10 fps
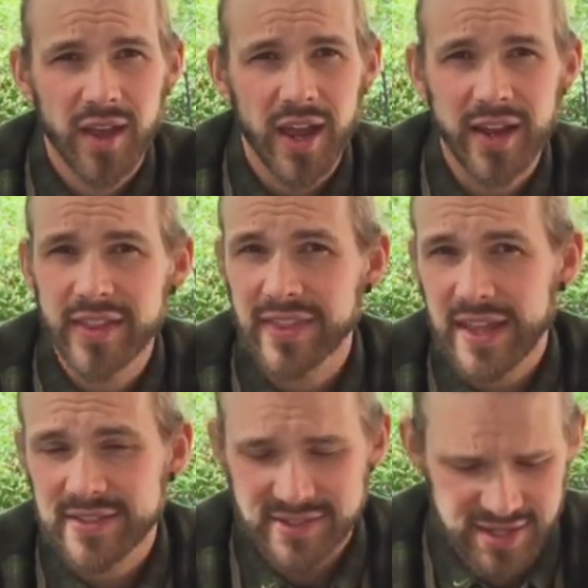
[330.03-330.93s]
And I think
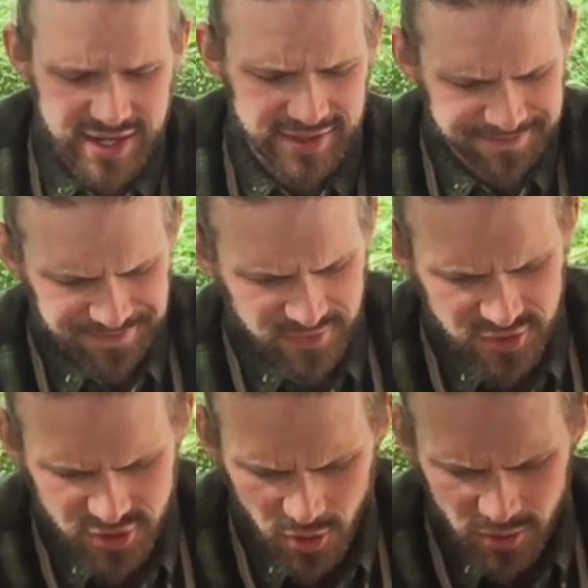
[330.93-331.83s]
that's exciting.
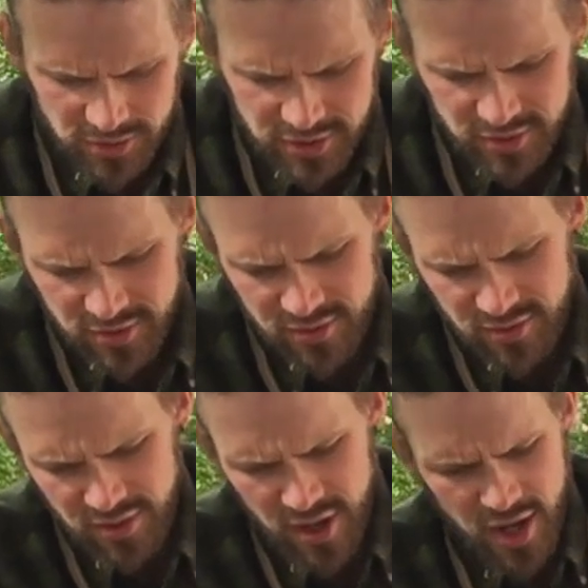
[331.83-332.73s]
So,
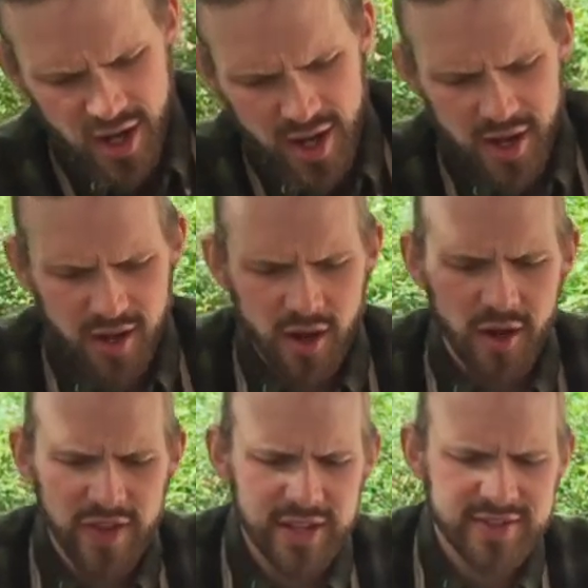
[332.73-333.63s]

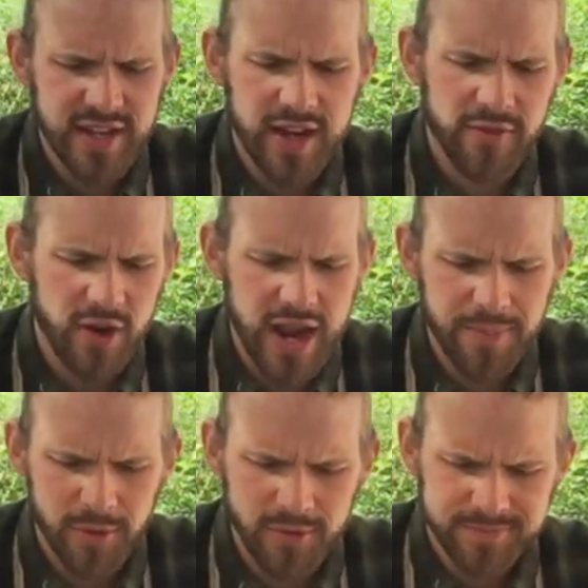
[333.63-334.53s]
on the inside of your
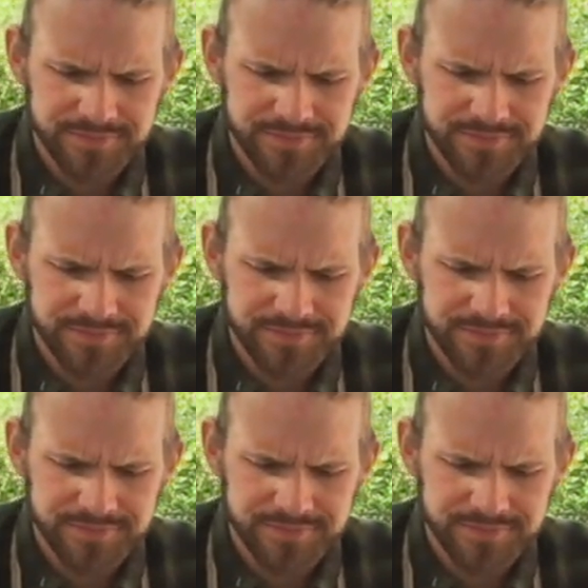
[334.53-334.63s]
apple,